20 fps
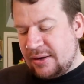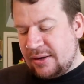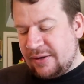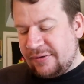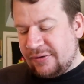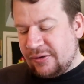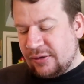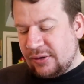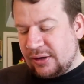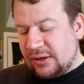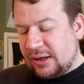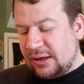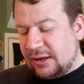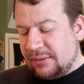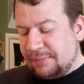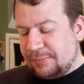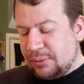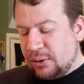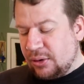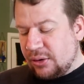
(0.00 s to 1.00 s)
for the
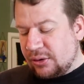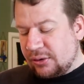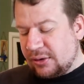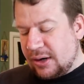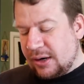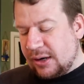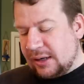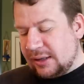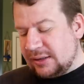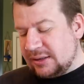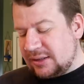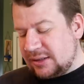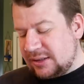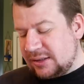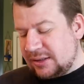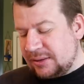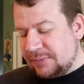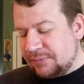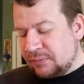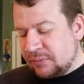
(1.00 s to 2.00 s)
pork
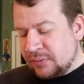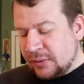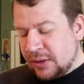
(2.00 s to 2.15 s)
rinds